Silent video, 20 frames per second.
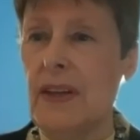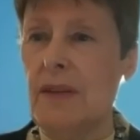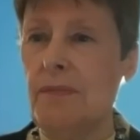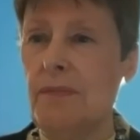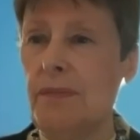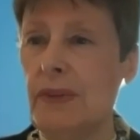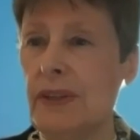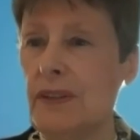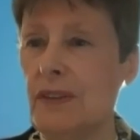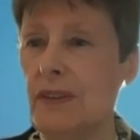
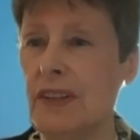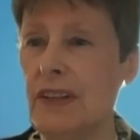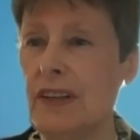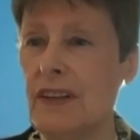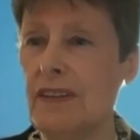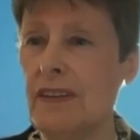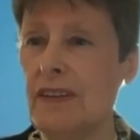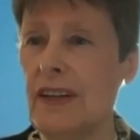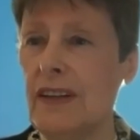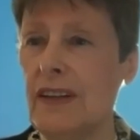But on the
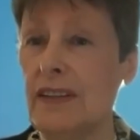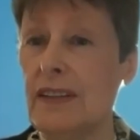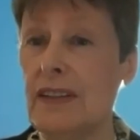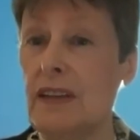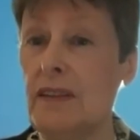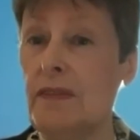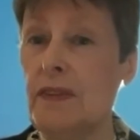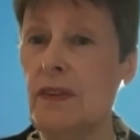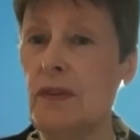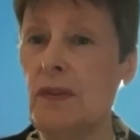other hand,
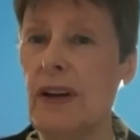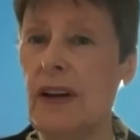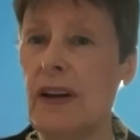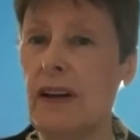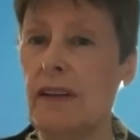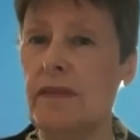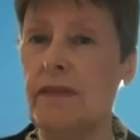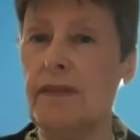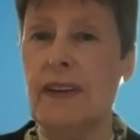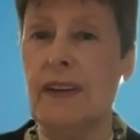if you
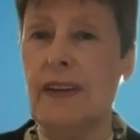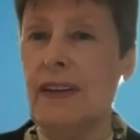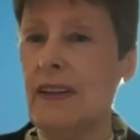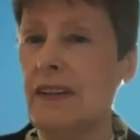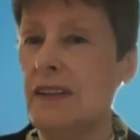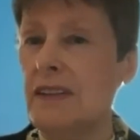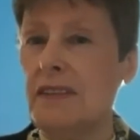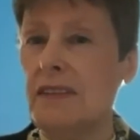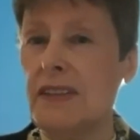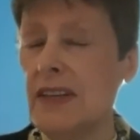have
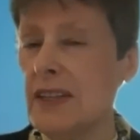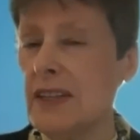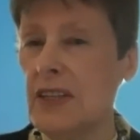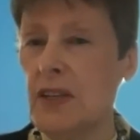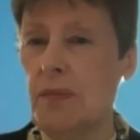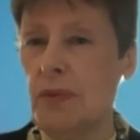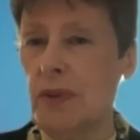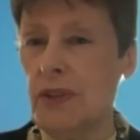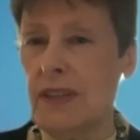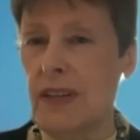
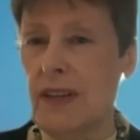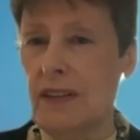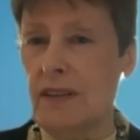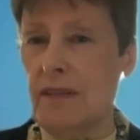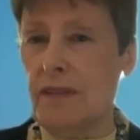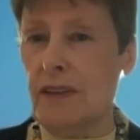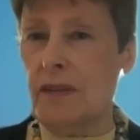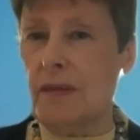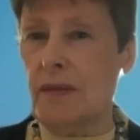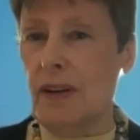60% of
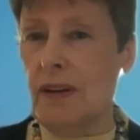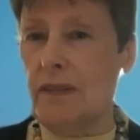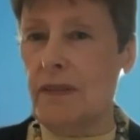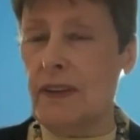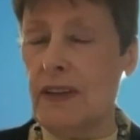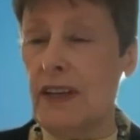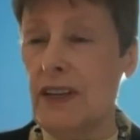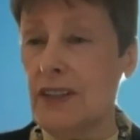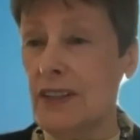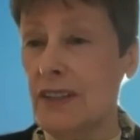the
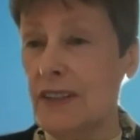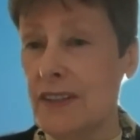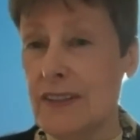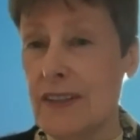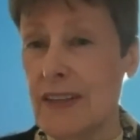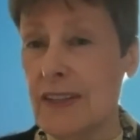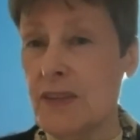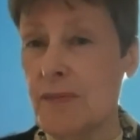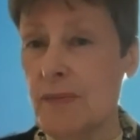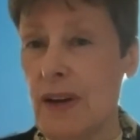qualifications,
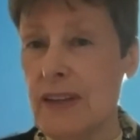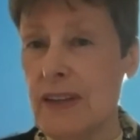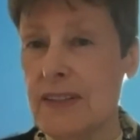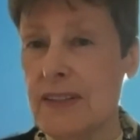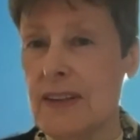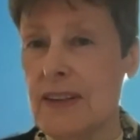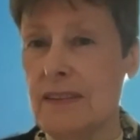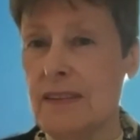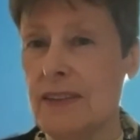that's my standard,